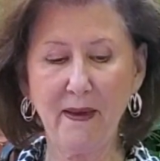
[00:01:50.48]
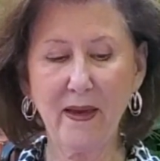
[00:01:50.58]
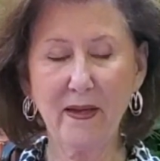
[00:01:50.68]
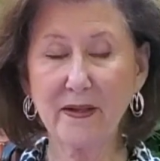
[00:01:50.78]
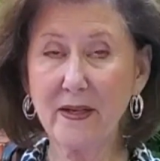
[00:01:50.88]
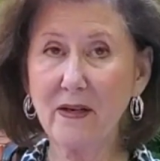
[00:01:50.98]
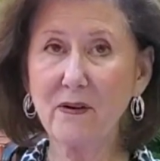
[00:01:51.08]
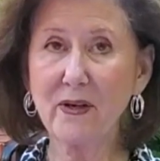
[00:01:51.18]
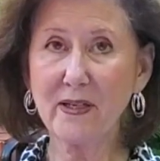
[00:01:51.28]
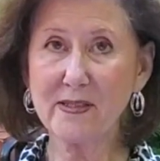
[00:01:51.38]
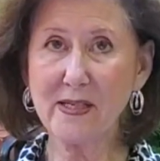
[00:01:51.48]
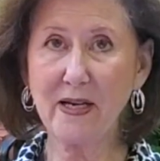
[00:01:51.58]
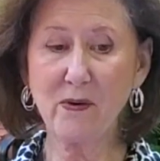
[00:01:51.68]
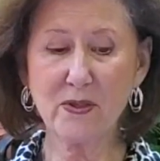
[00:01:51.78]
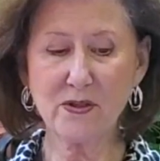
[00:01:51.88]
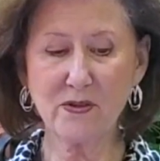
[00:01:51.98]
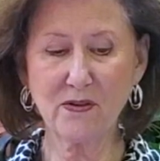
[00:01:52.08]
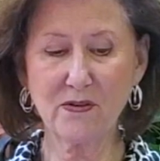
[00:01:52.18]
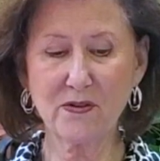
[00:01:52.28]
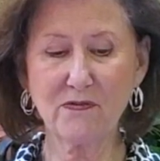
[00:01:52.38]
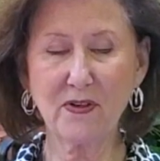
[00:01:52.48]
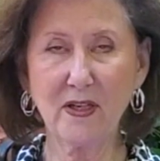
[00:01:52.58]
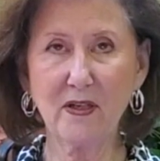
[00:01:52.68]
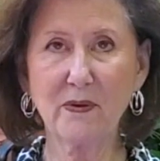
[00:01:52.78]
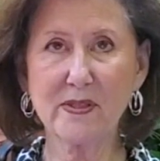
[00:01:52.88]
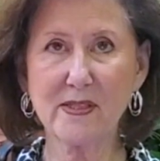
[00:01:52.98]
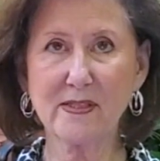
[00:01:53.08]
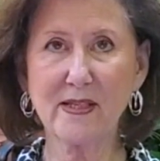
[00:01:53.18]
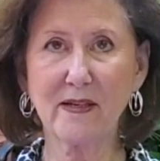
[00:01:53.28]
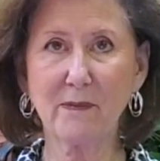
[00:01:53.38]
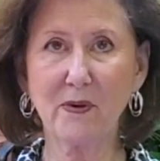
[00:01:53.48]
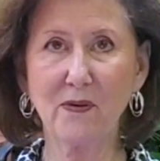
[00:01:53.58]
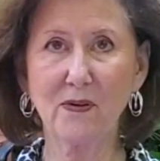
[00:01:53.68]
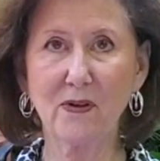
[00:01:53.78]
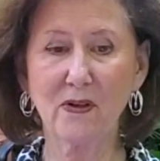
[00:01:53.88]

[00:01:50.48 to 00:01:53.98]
And now it's our turn to follow his example.